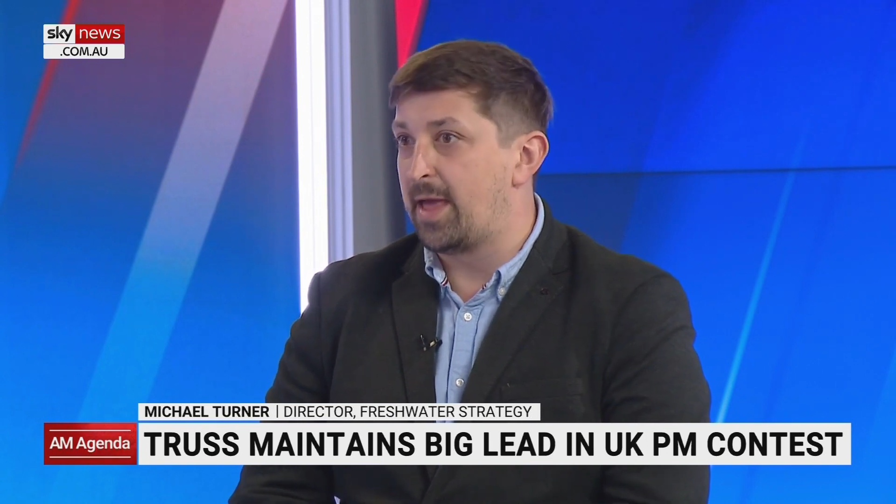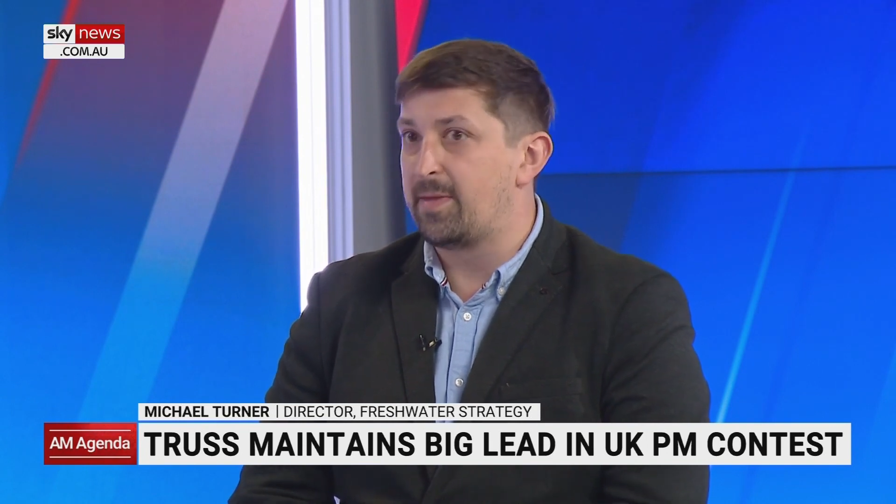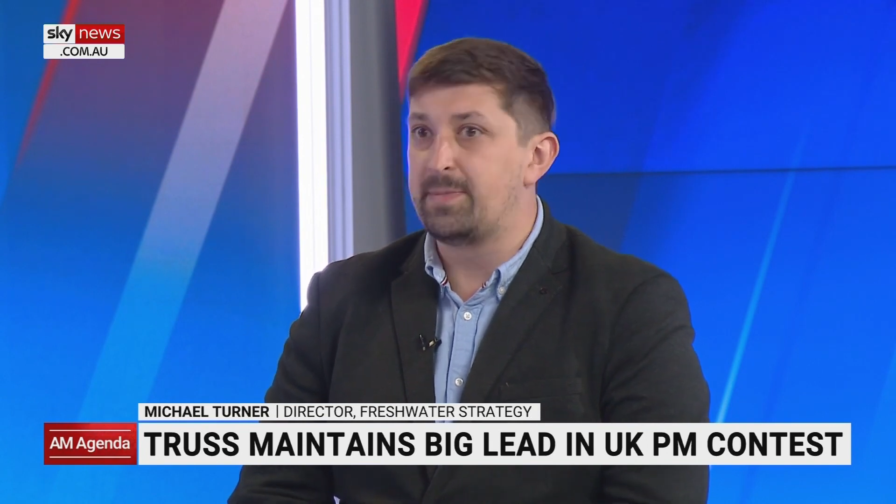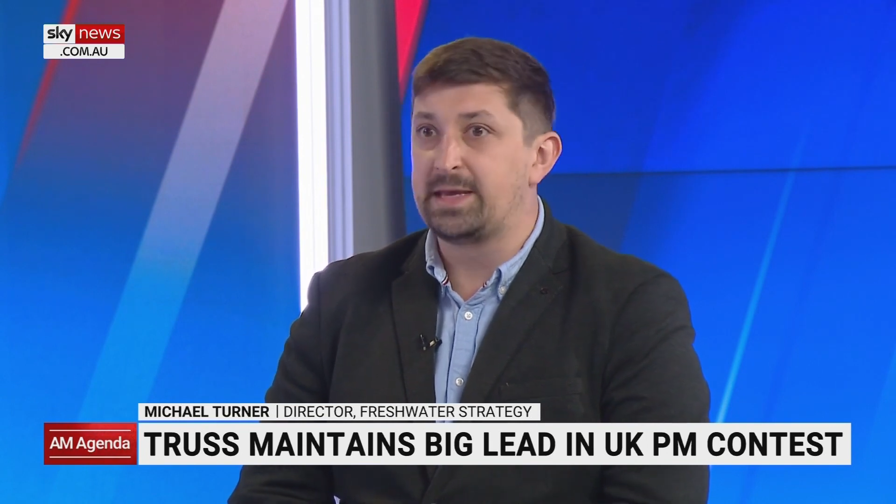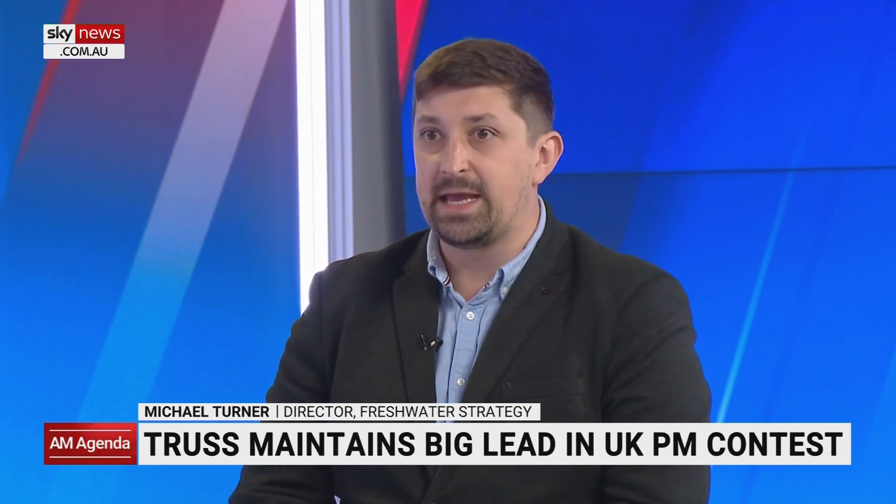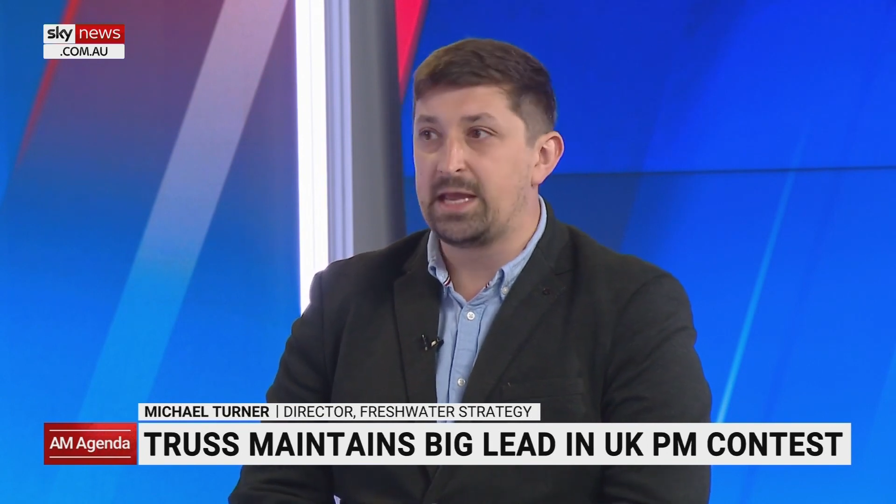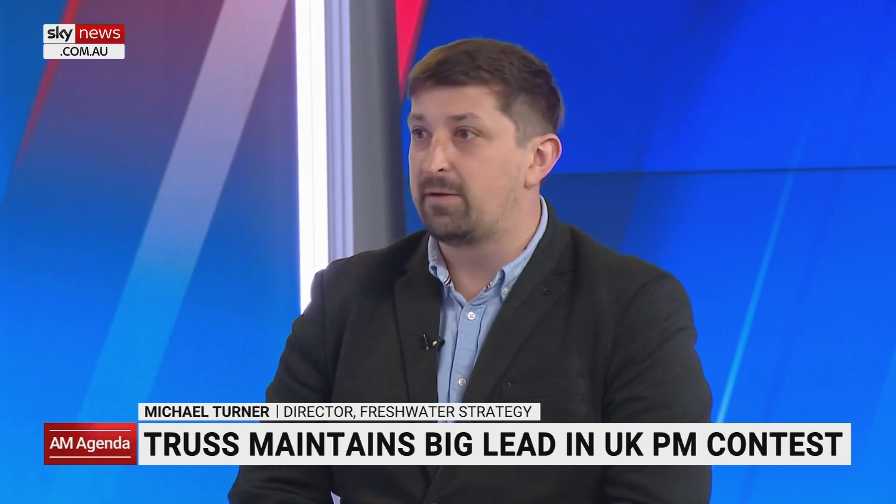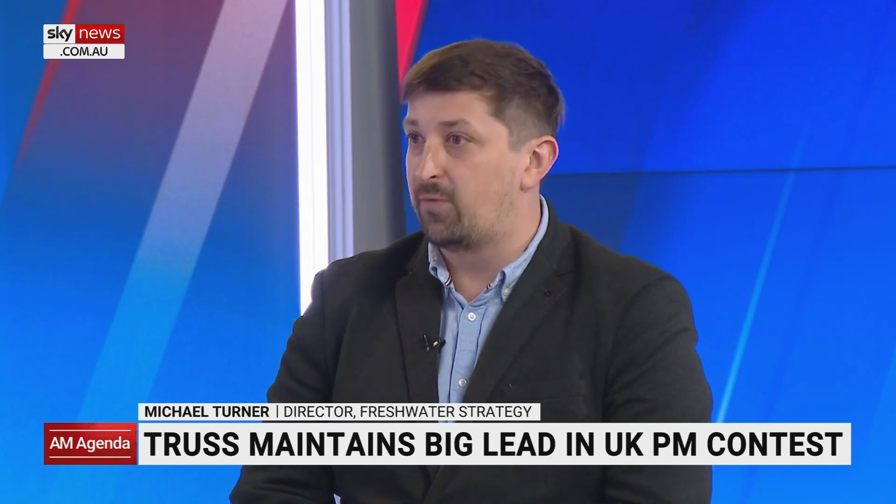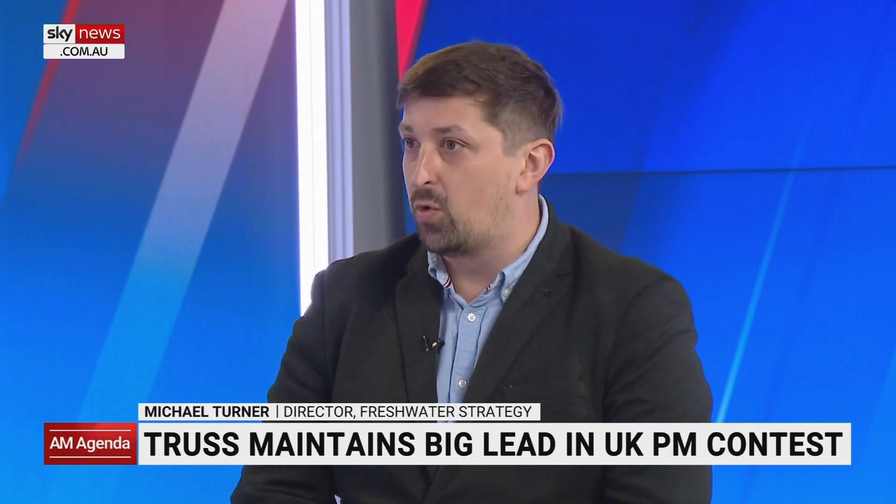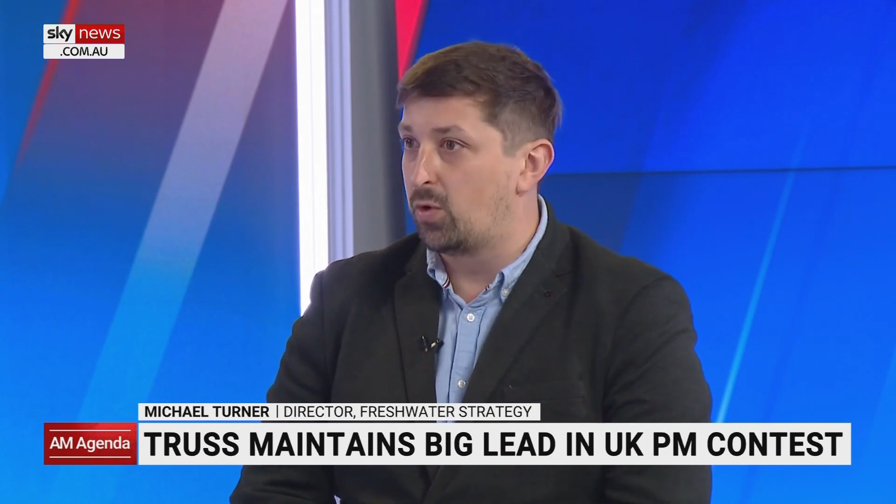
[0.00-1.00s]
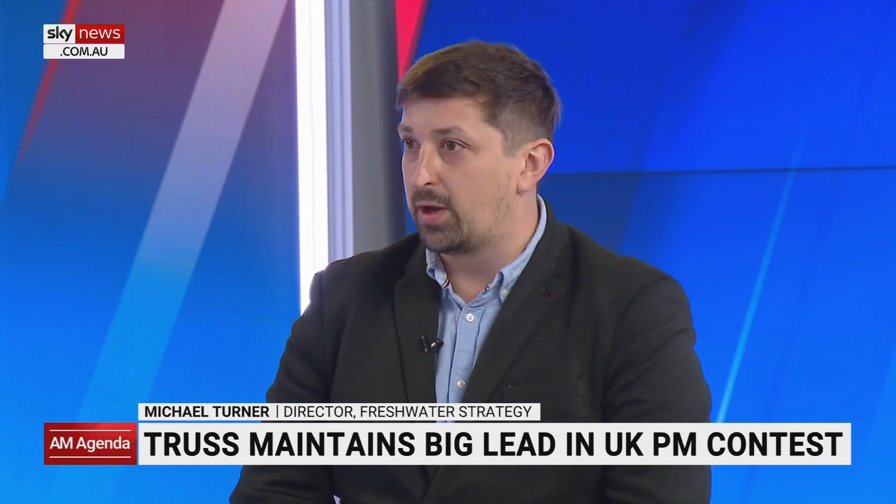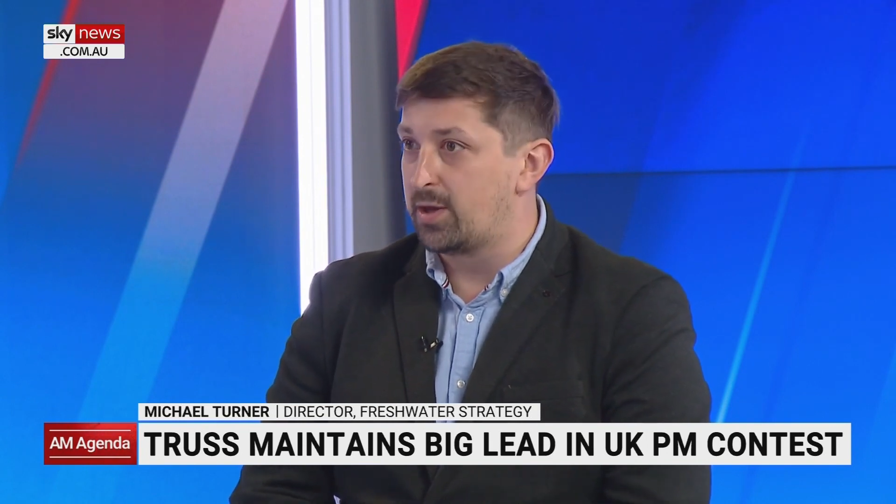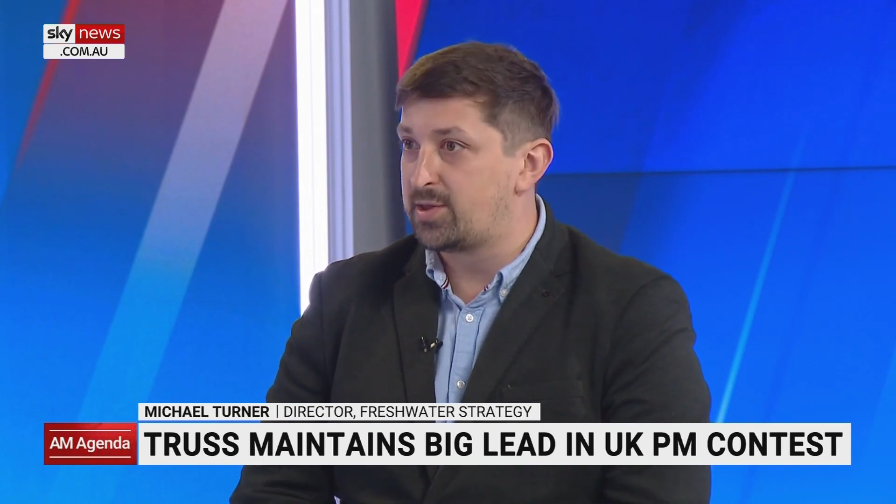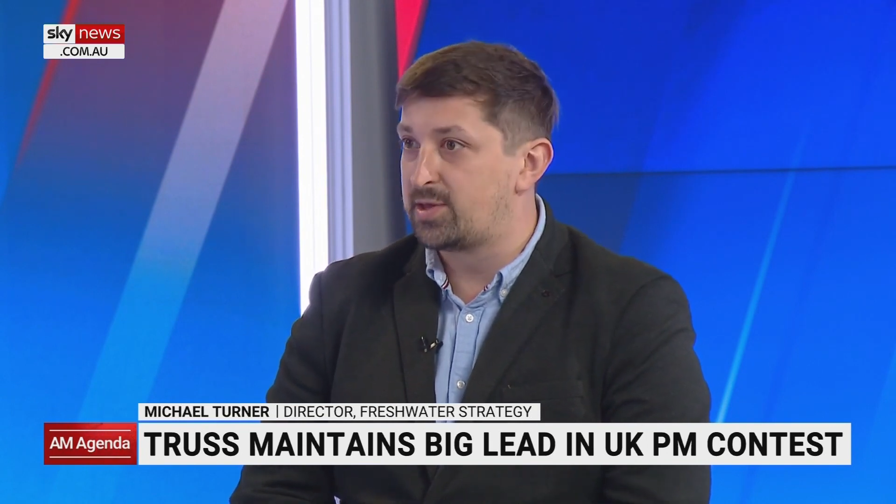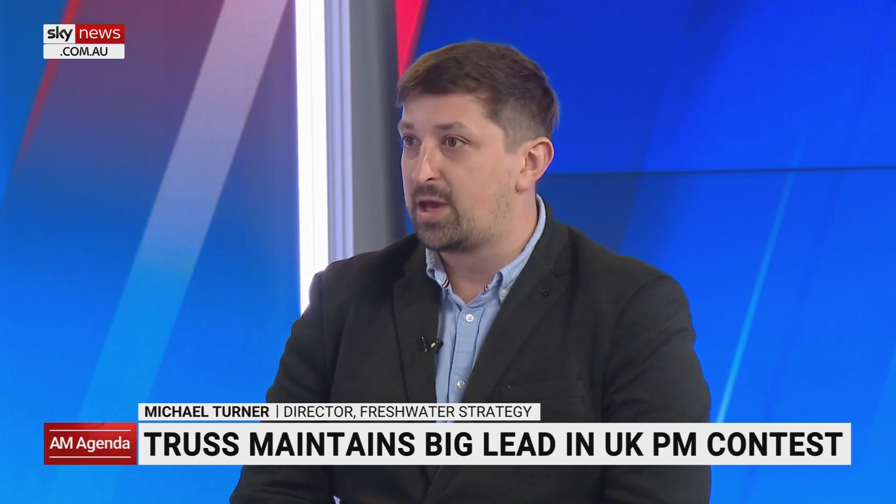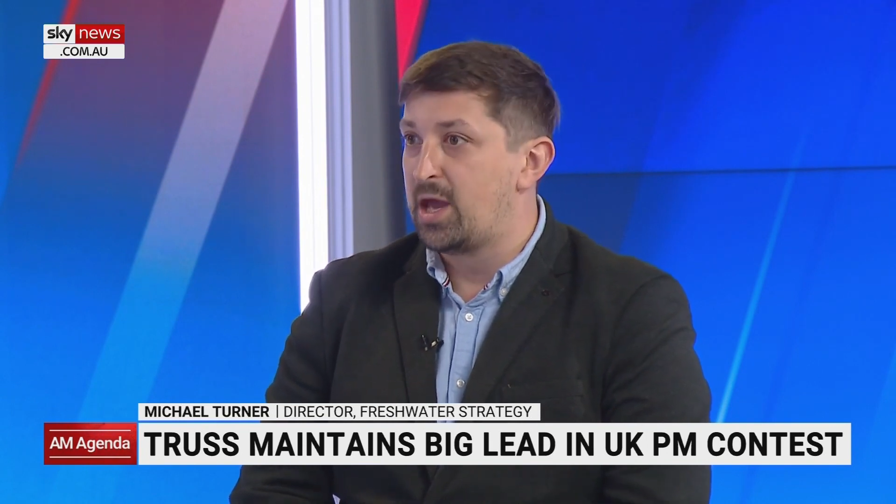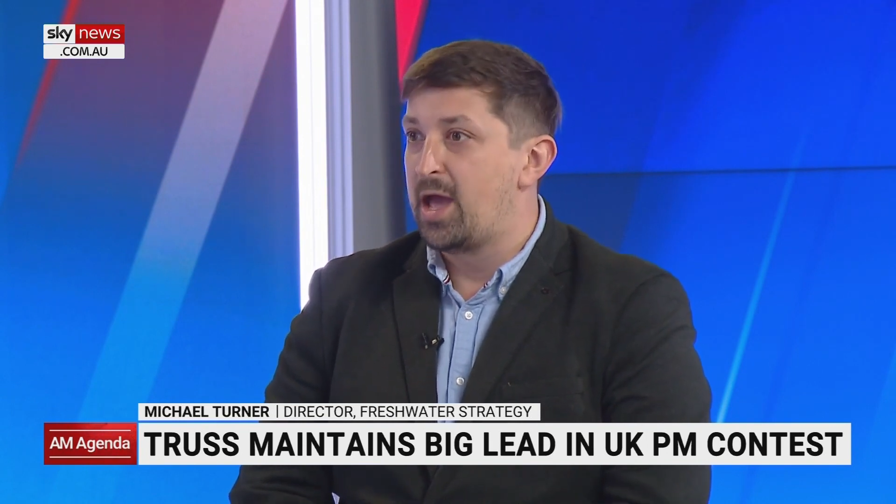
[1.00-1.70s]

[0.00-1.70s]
at the beginning of August,